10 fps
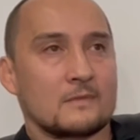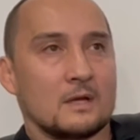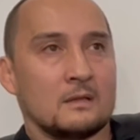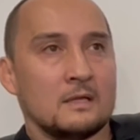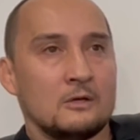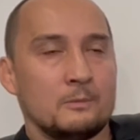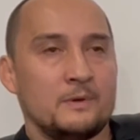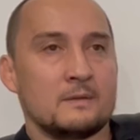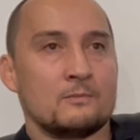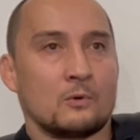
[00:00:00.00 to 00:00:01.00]
a little
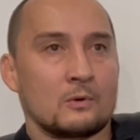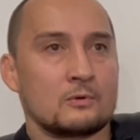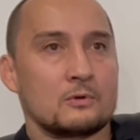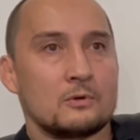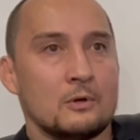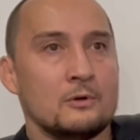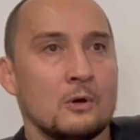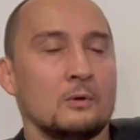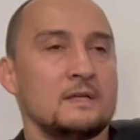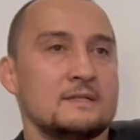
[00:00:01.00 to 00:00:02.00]
bit more
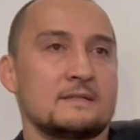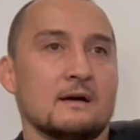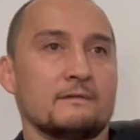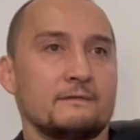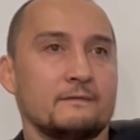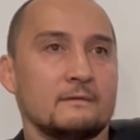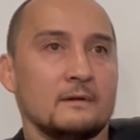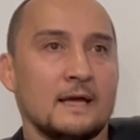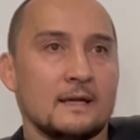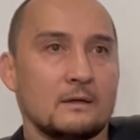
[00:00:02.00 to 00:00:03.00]
no-gi stuff,
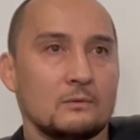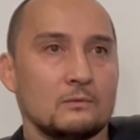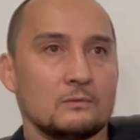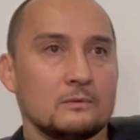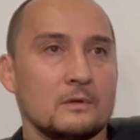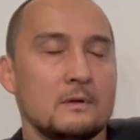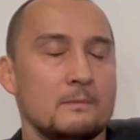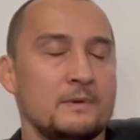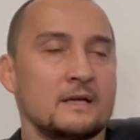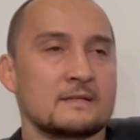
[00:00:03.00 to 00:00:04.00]
like
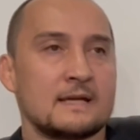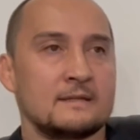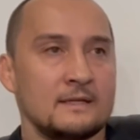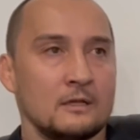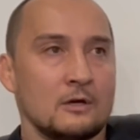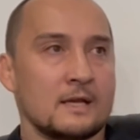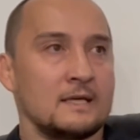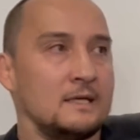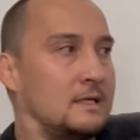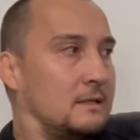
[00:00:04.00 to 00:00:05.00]
because I did a lot
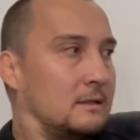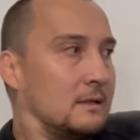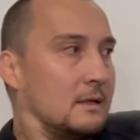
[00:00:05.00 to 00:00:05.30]
of gi.